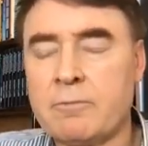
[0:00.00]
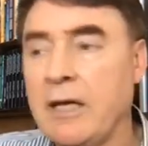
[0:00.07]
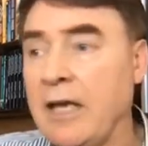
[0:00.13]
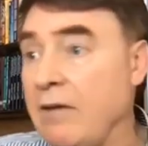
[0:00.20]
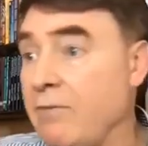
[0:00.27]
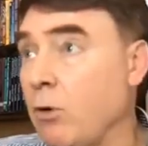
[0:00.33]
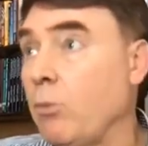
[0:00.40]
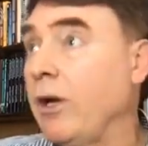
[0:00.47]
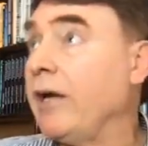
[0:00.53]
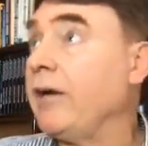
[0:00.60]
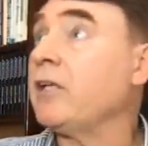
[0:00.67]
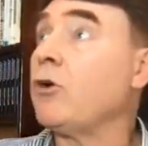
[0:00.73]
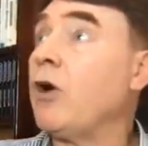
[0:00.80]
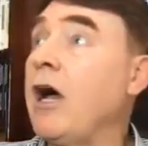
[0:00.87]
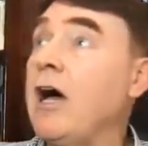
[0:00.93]
everywhere,
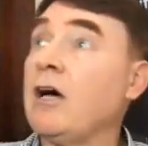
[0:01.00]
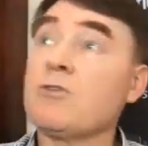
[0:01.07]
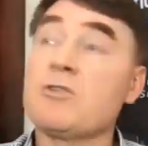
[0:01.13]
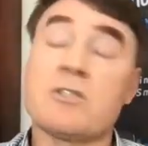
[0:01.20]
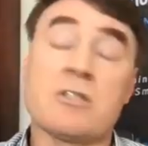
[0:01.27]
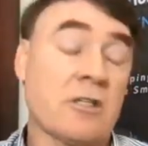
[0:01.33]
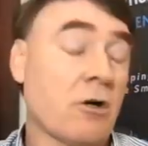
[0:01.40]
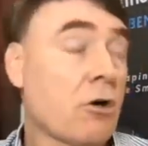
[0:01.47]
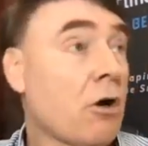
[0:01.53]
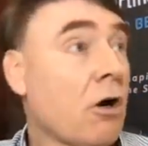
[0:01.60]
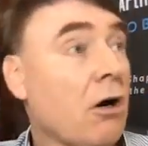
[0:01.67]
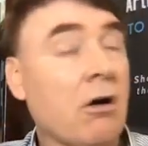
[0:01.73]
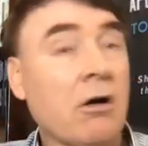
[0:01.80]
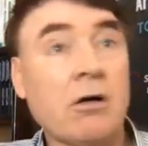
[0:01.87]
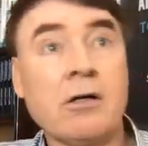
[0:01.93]
in your house, in a
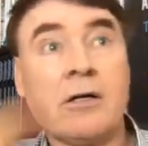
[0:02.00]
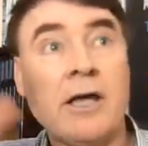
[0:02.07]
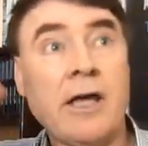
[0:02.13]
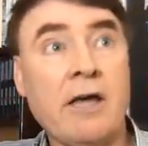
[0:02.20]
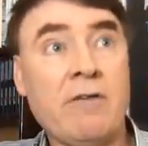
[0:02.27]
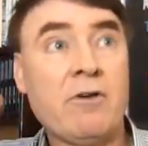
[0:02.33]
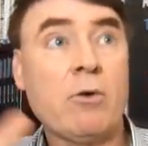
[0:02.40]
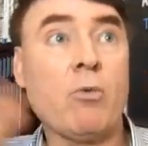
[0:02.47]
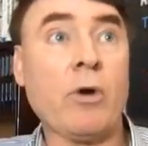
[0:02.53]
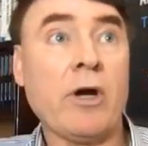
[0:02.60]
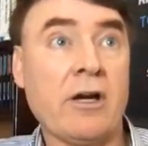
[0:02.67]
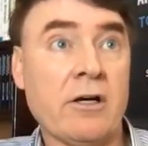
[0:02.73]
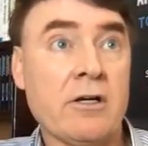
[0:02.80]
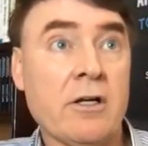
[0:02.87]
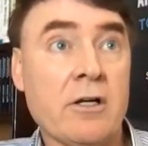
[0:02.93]
car,
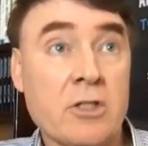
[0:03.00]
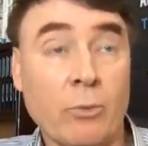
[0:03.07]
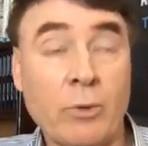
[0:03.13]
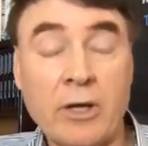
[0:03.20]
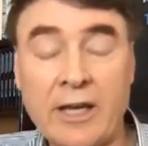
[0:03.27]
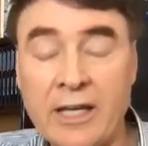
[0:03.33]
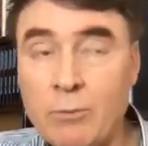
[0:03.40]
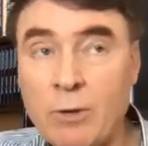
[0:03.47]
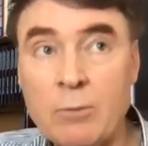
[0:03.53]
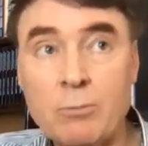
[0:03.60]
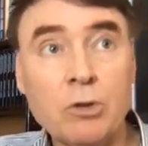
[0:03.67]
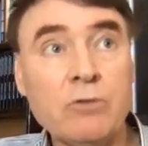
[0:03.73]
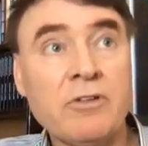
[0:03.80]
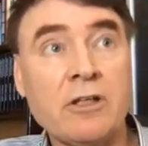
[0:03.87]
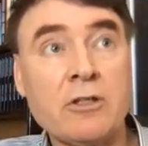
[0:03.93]
everywhere. So we're anyway
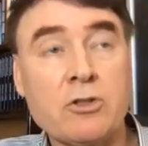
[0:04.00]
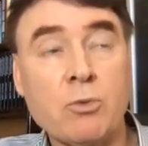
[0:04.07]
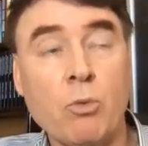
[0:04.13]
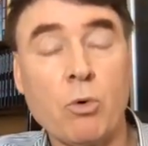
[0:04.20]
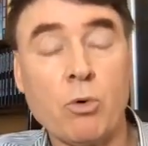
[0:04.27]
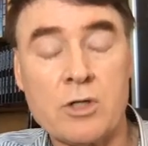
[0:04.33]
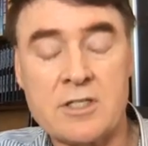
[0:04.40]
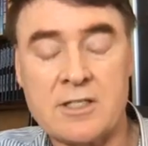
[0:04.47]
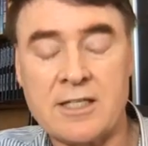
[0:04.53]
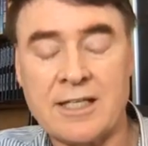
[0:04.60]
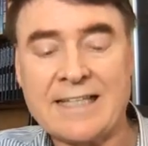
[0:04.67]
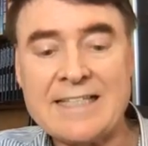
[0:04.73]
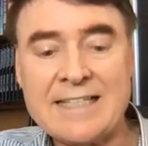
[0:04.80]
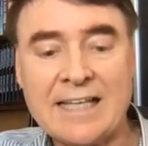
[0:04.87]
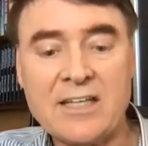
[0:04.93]
moving towards the
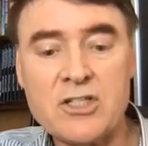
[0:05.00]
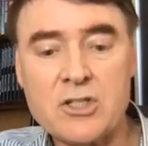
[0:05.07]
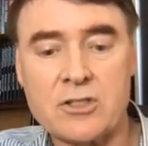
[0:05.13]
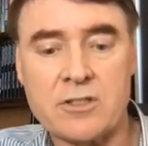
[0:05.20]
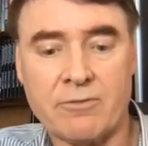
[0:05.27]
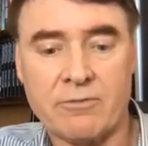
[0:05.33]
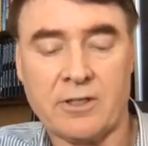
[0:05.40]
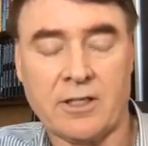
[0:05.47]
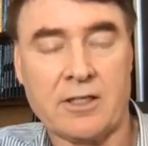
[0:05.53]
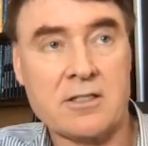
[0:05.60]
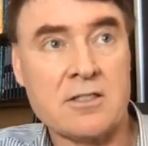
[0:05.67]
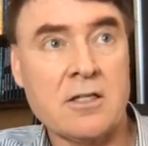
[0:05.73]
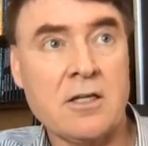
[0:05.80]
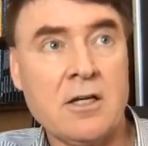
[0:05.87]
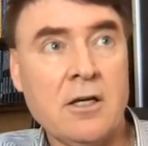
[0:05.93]
intelligence of things.